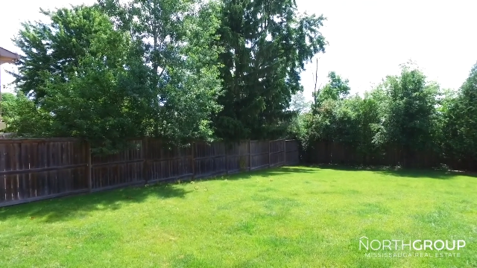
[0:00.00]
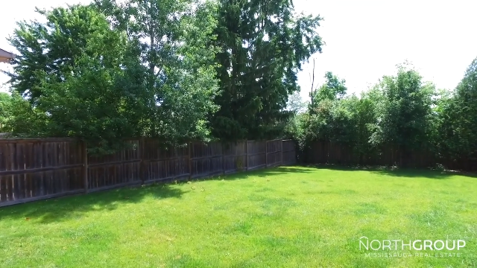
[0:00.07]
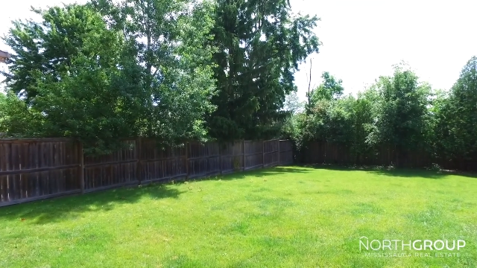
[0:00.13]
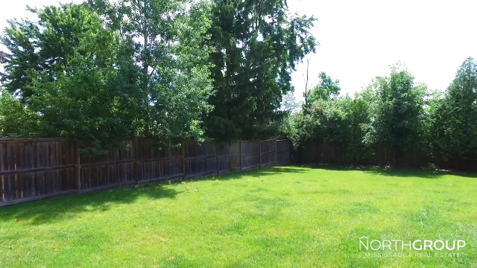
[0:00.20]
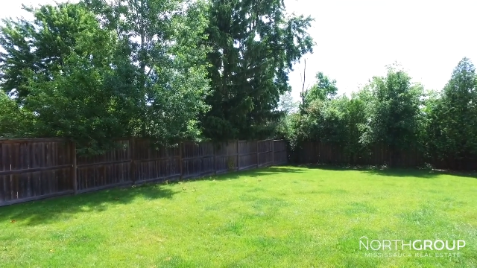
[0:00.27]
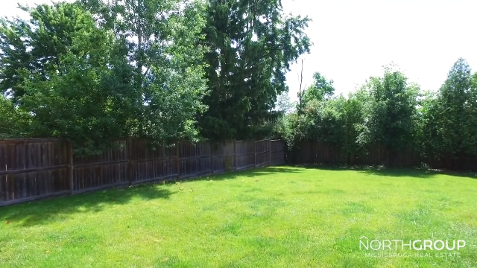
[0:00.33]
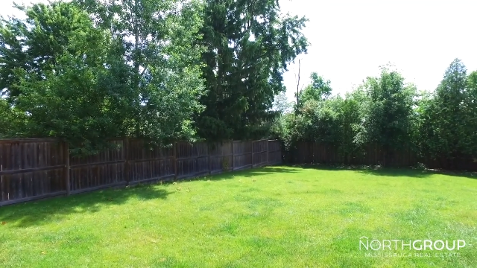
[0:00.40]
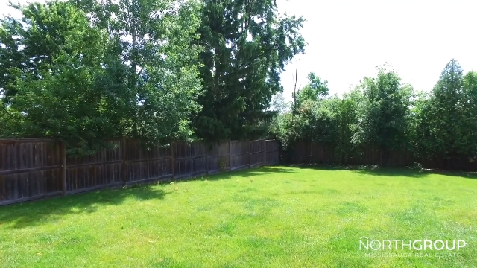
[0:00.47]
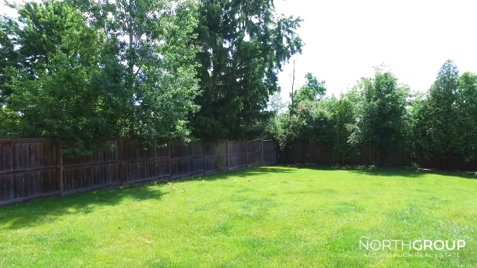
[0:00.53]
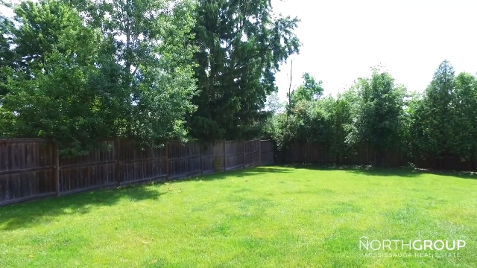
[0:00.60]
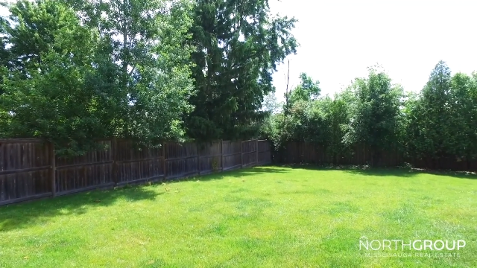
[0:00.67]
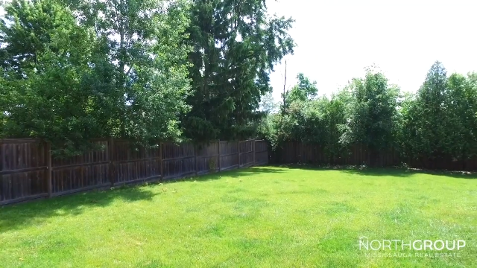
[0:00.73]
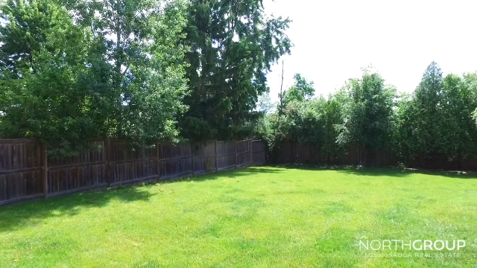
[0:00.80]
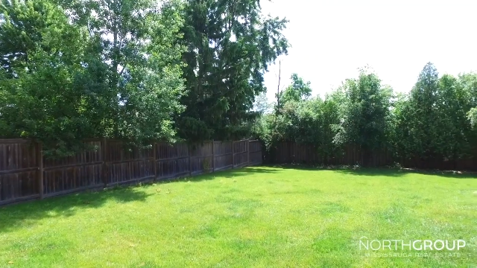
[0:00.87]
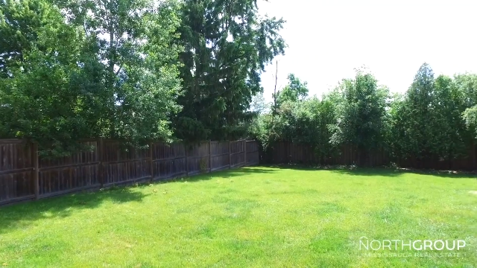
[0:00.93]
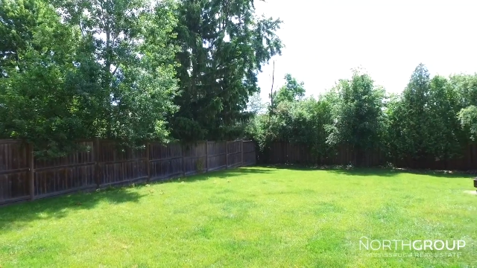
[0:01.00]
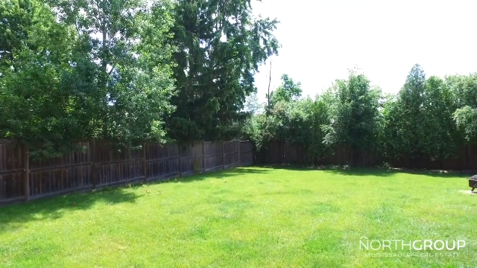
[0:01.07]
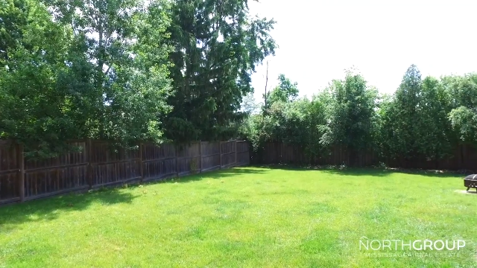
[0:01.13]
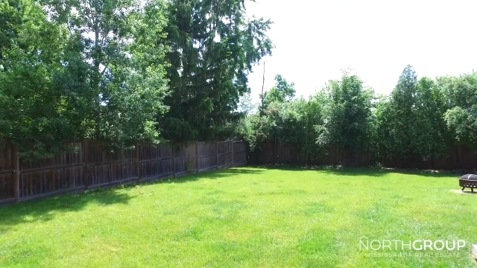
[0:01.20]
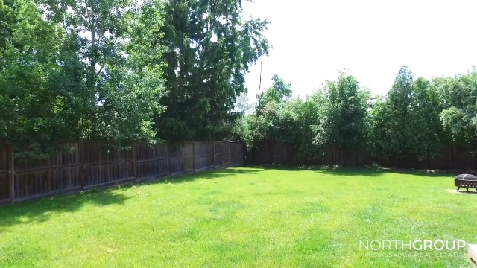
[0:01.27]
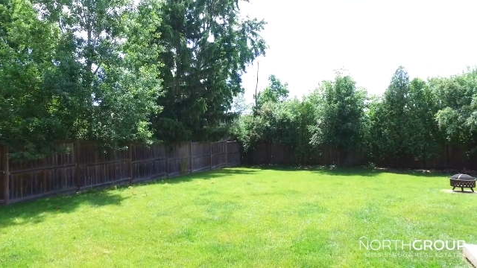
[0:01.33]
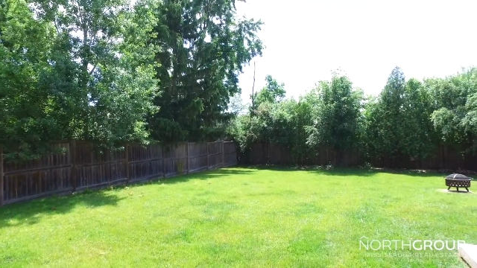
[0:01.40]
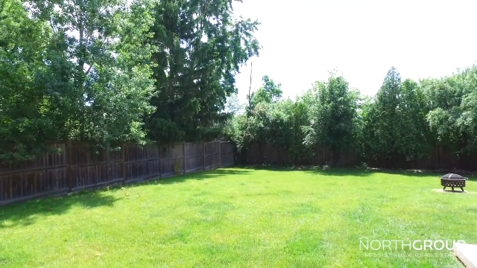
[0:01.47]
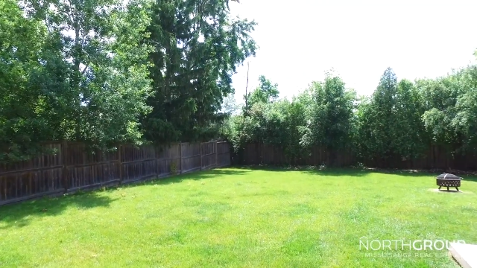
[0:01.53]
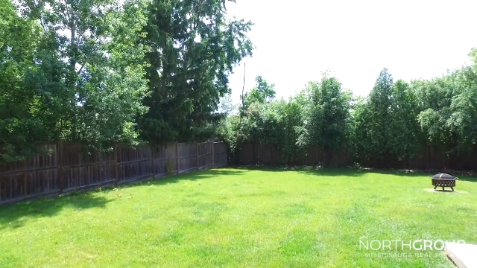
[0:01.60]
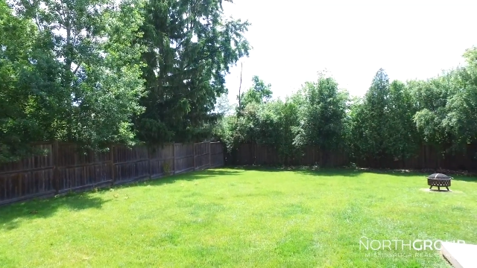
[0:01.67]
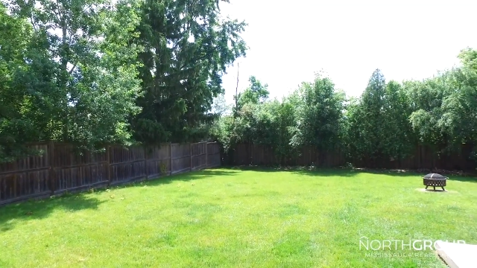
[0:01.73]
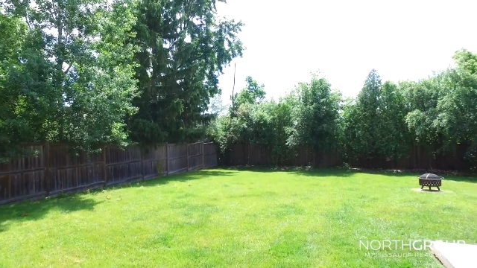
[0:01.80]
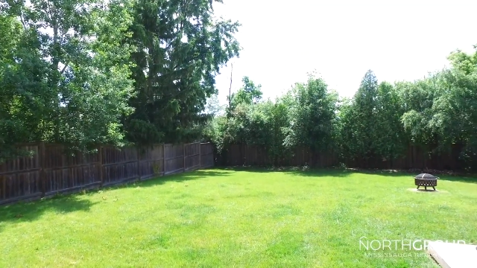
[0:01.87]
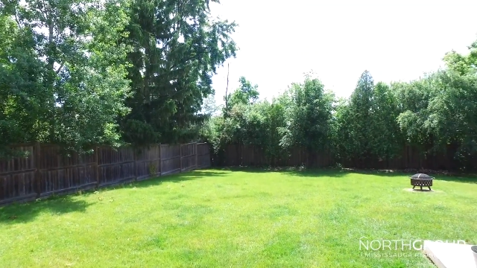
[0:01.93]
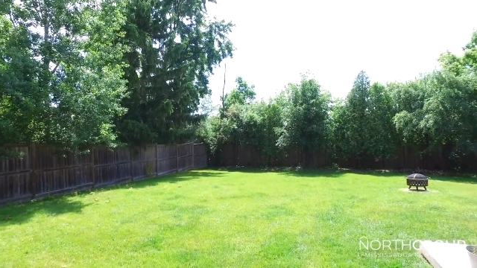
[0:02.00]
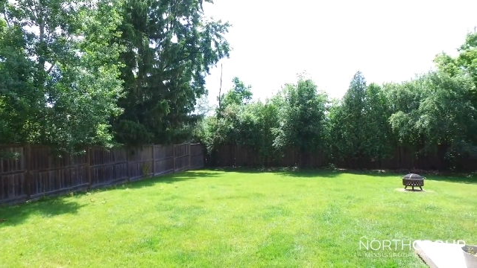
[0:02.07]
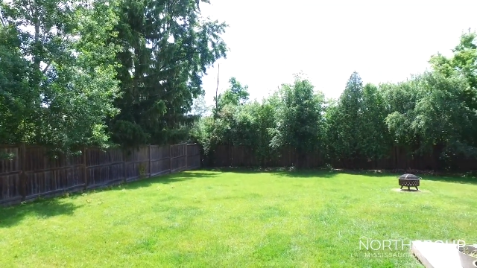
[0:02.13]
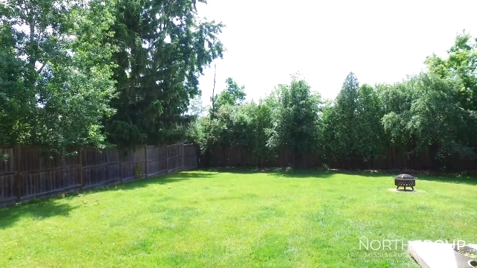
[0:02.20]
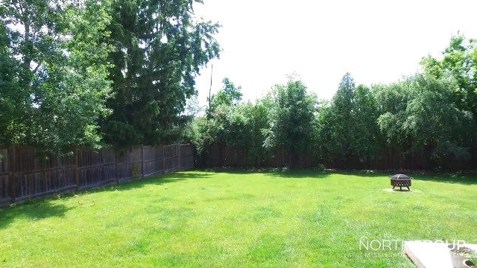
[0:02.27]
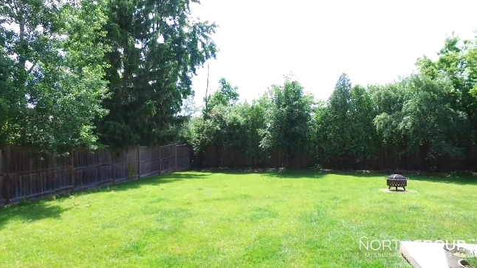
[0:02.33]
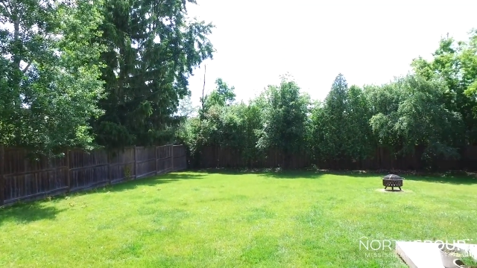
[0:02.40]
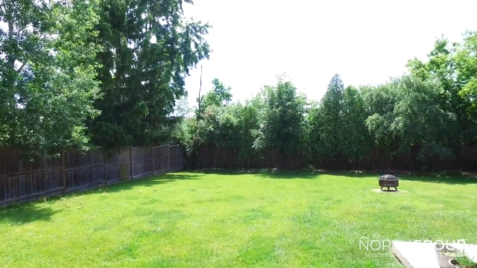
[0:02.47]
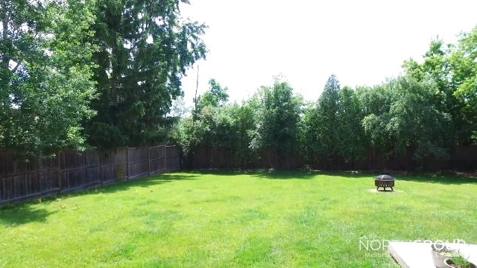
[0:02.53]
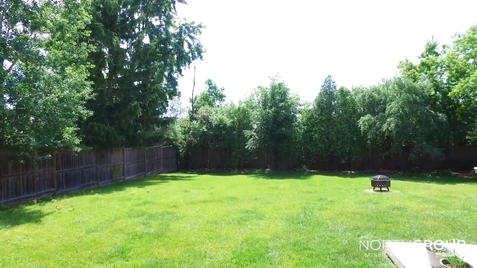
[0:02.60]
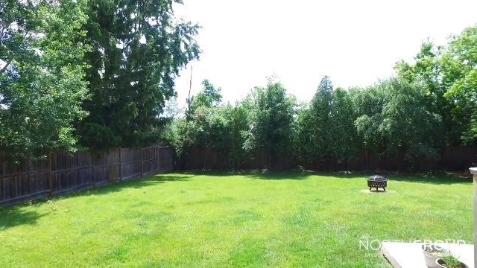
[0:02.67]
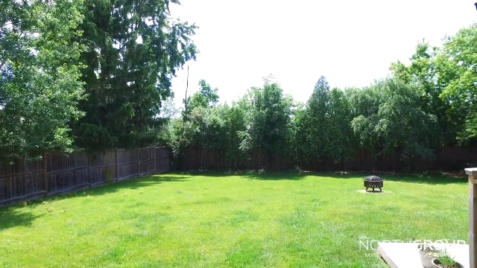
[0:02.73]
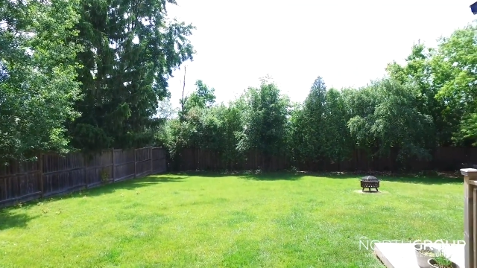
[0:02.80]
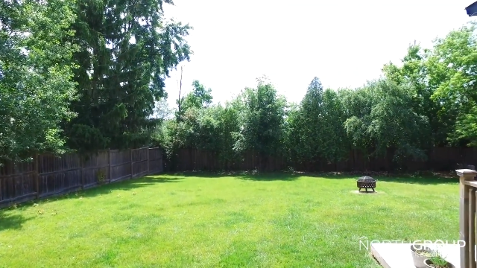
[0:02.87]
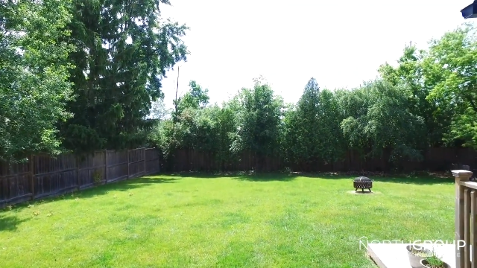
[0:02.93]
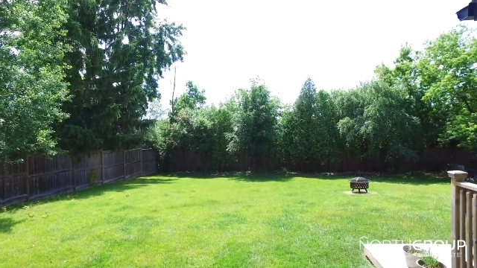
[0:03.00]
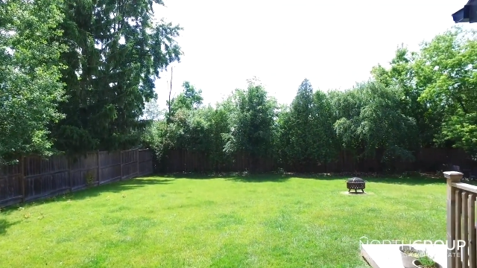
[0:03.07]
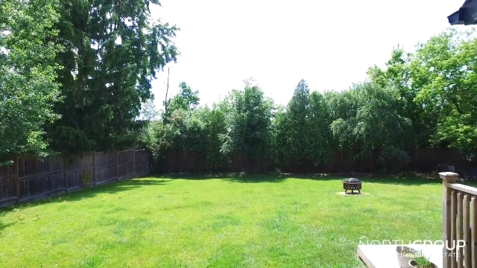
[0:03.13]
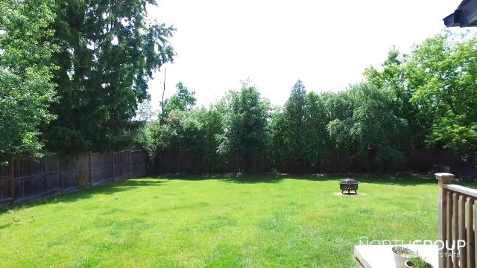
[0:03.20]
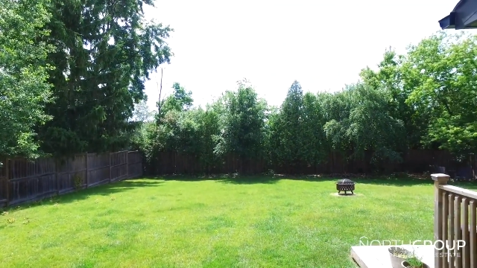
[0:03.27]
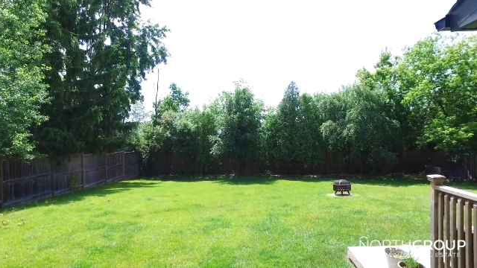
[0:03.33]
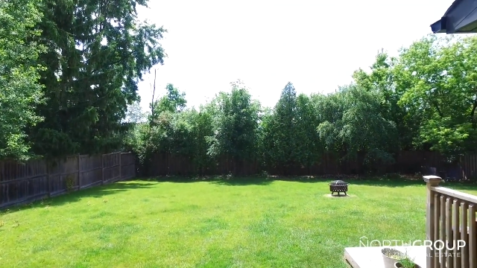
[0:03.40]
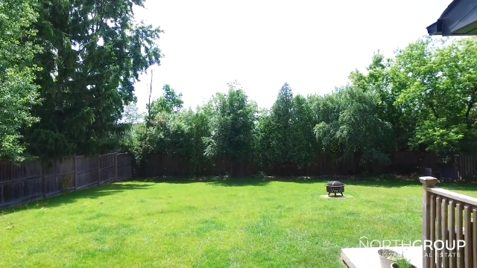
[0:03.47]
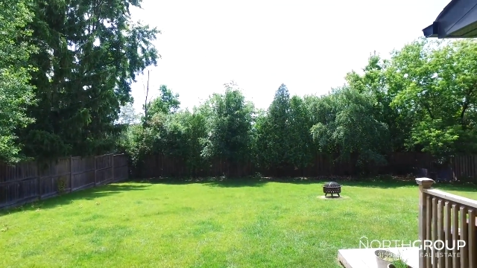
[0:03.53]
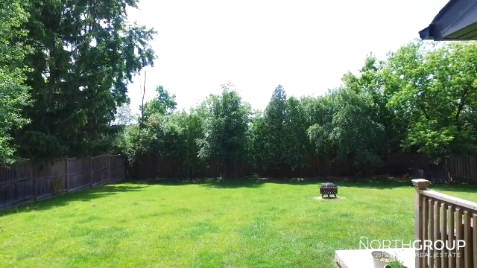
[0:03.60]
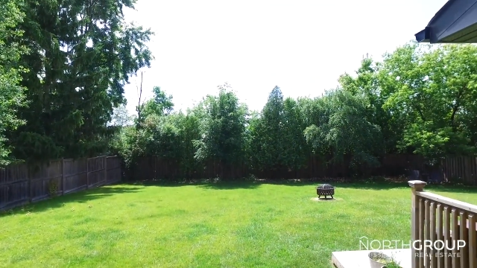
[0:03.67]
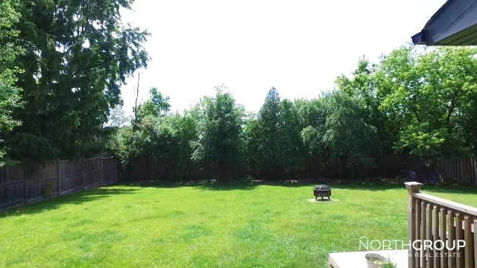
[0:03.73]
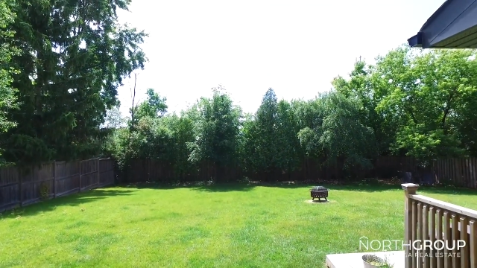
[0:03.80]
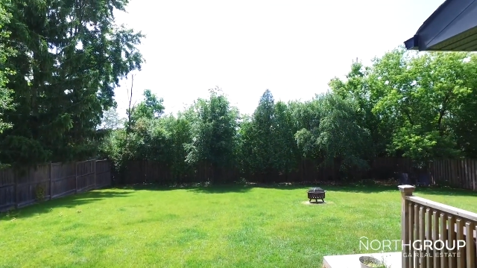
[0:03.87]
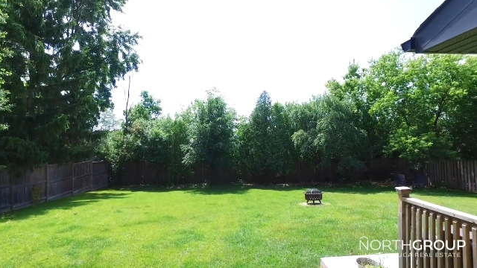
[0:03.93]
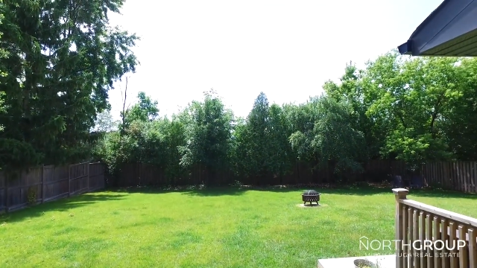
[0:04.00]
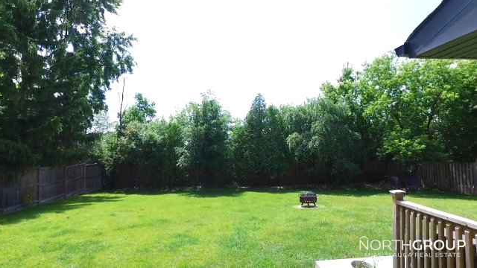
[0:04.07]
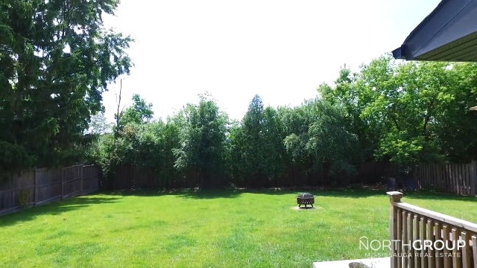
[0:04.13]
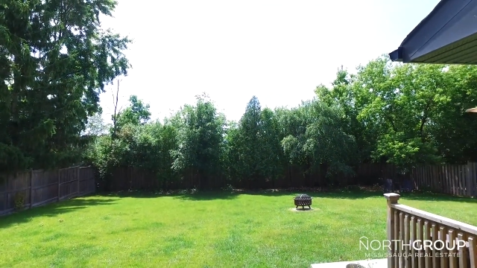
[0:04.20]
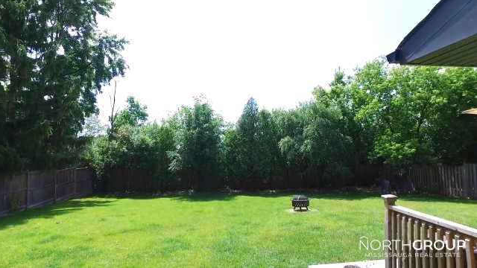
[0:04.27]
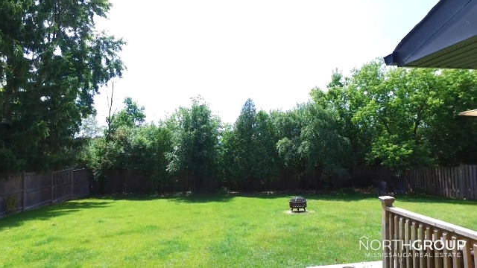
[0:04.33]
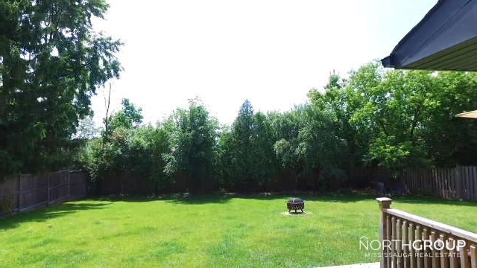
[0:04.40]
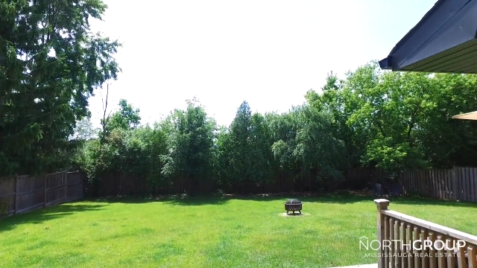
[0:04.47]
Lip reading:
Nobody's mouth can be seen.